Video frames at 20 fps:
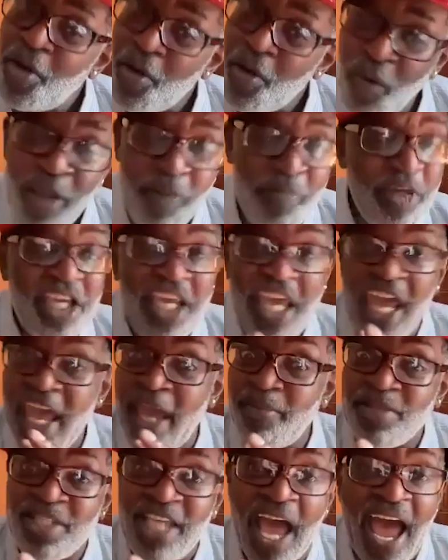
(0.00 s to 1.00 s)
We
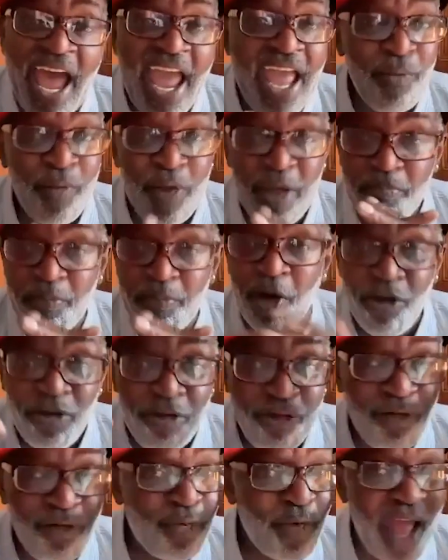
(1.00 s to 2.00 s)
became tight. We
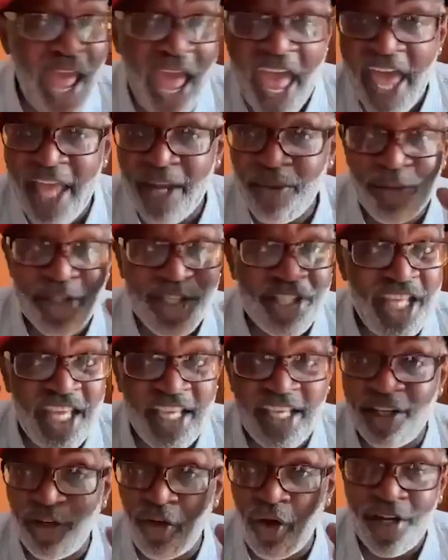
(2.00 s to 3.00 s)
both were
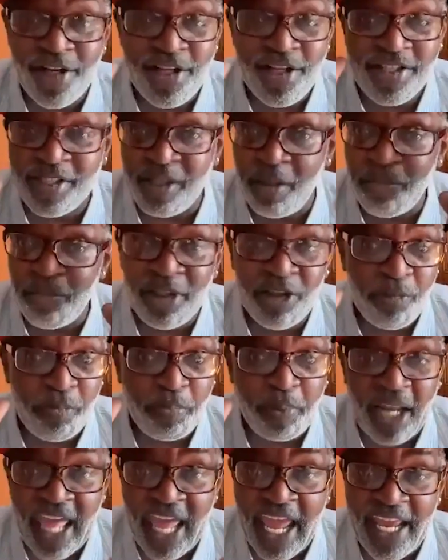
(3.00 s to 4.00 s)
thinking on a similar
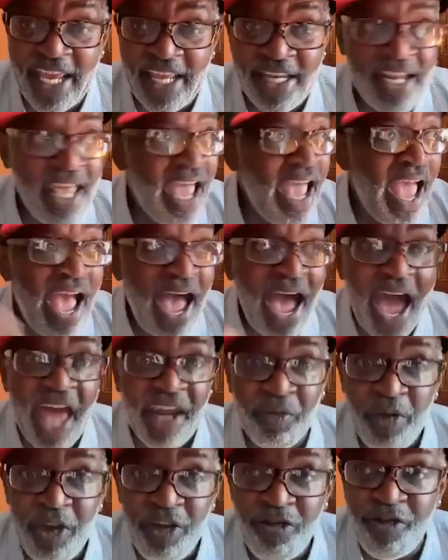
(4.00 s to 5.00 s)
plane. How
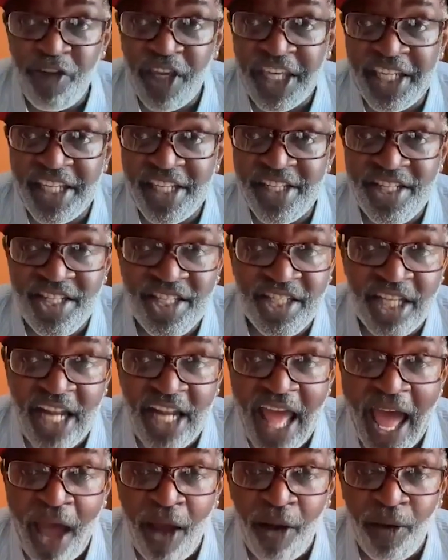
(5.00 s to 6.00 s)
do we figure this shit
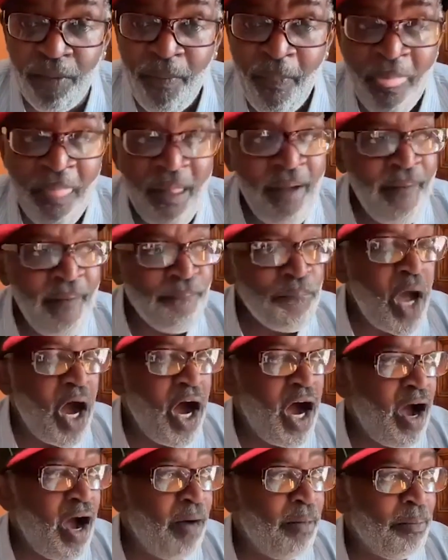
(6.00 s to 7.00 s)
out?
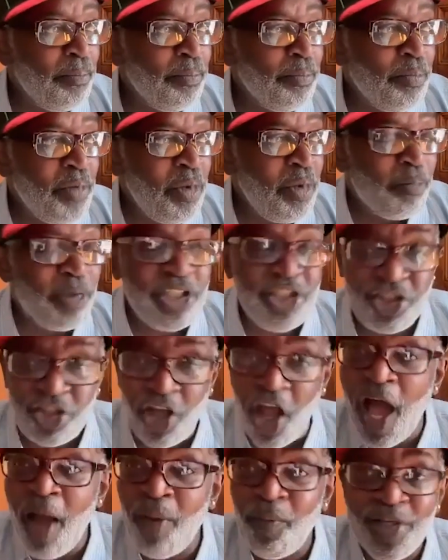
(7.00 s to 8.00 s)
But
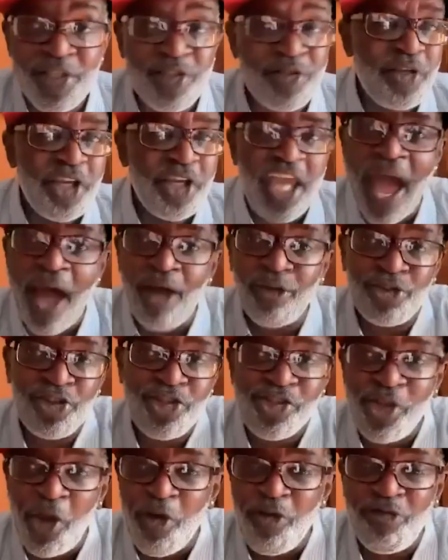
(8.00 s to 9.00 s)
Jean was couch
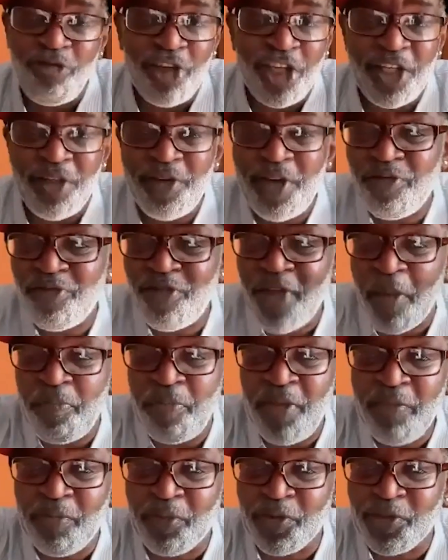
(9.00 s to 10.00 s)
surfing at
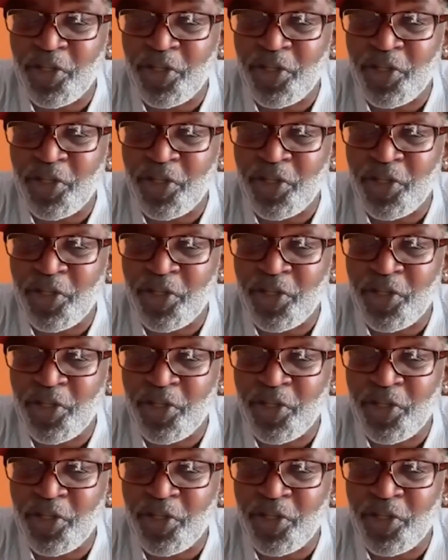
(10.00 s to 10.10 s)
people's